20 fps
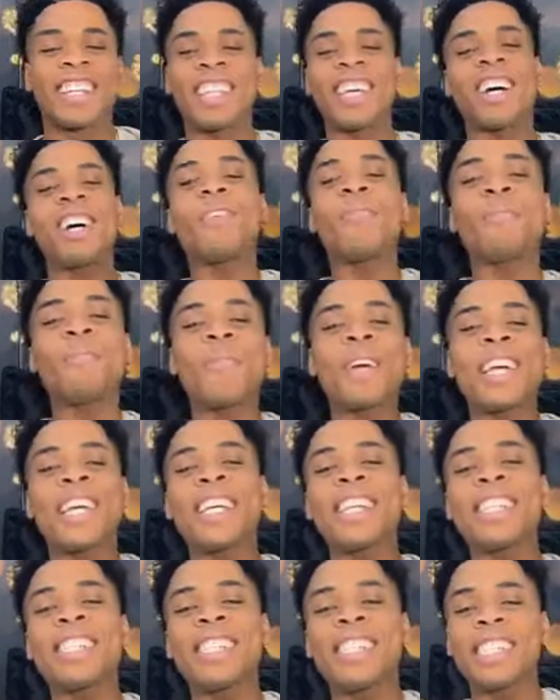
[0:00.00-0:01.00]
The
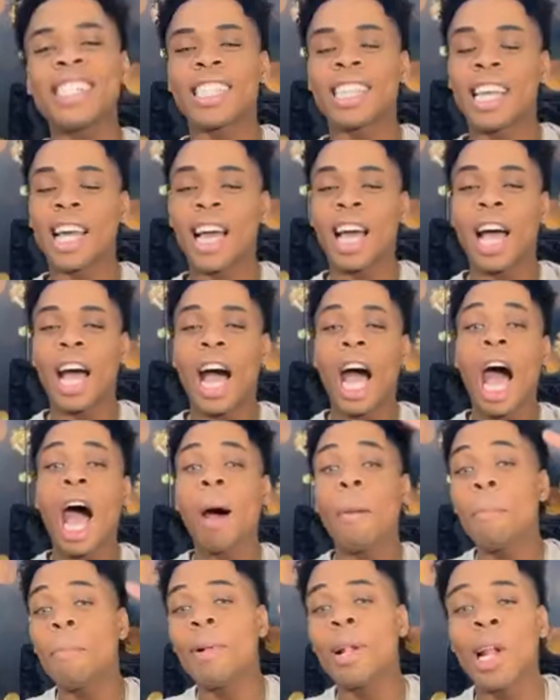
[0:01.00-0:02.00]
winds
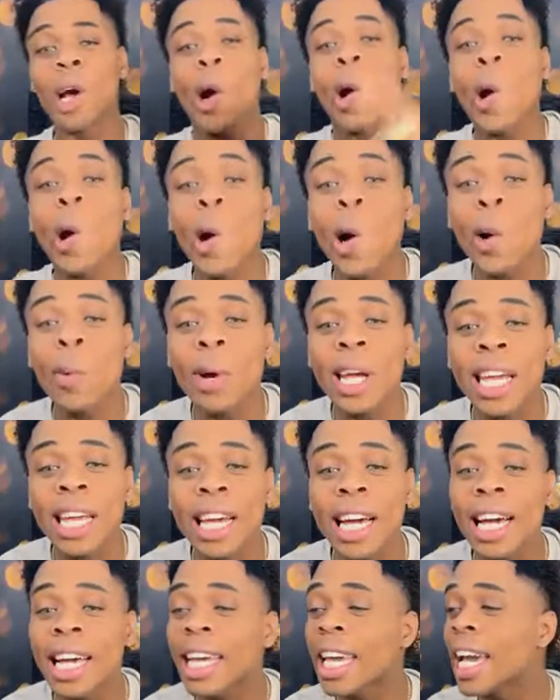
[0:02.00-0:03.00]
are
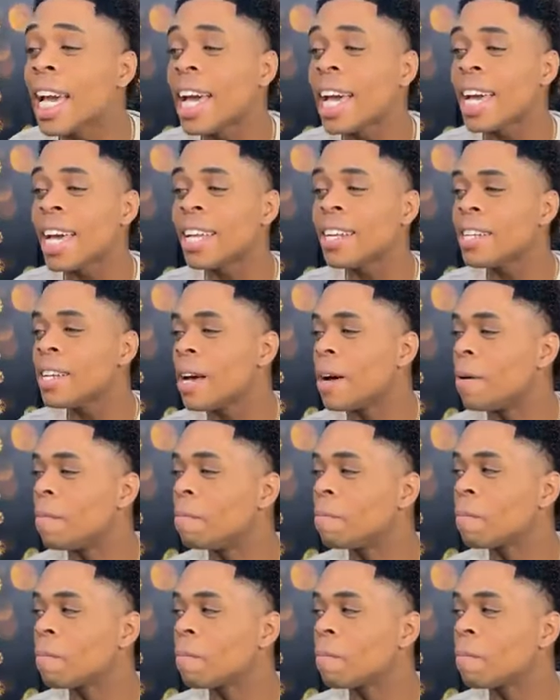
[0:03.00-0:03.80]
blowing again,